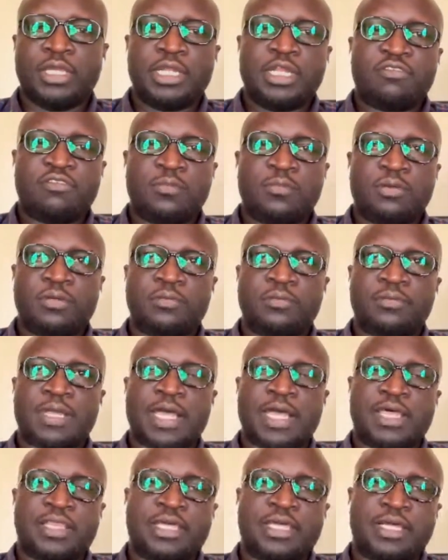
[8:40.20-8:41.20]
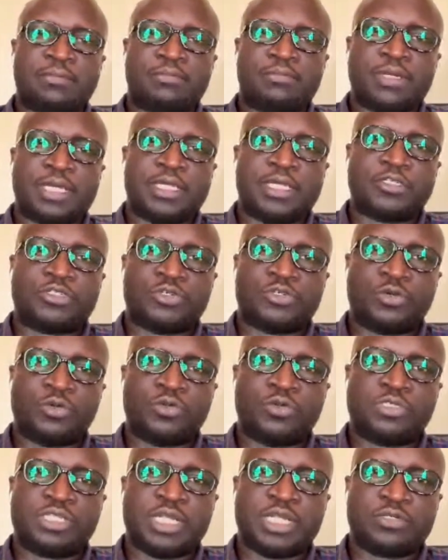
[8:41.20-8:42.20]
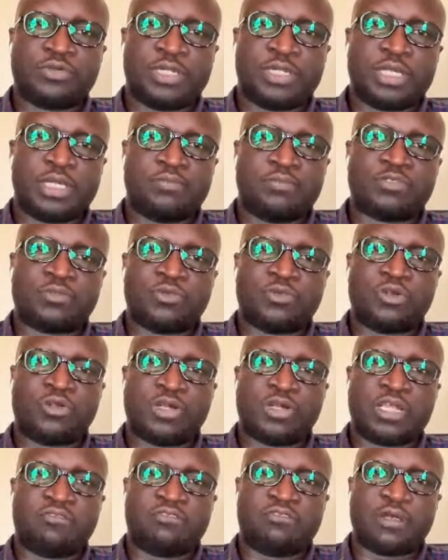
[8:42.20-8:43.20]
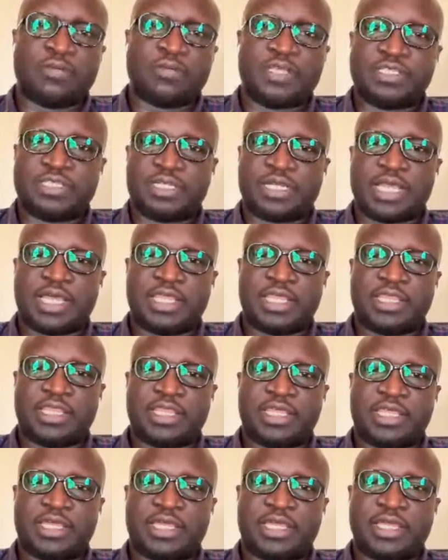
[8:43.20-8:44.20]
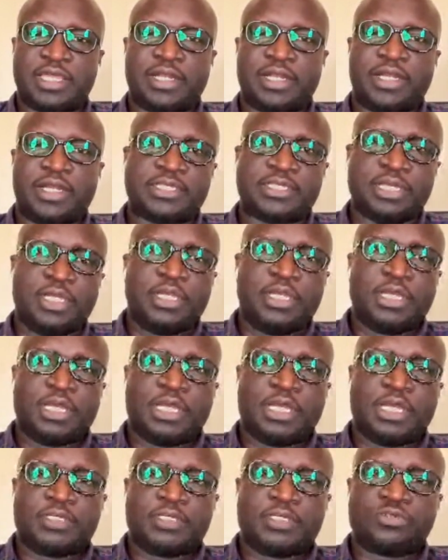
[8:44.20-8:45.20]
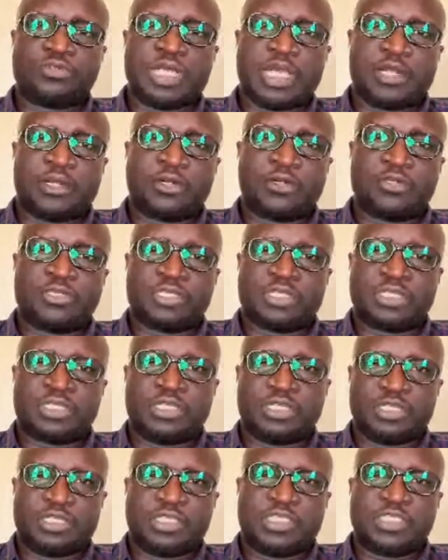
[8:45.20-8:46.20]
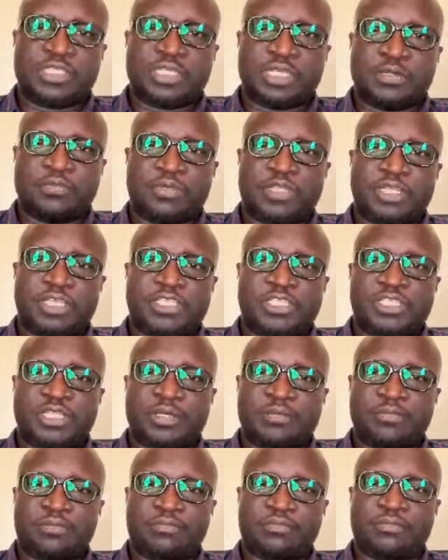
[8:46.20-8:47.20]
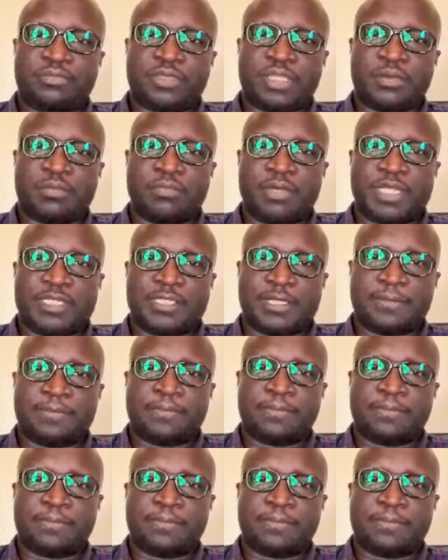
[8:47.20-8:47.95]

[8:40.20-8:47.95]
develop other tools that will help smallholder farmers in other areas to diagnose disease and manage them better.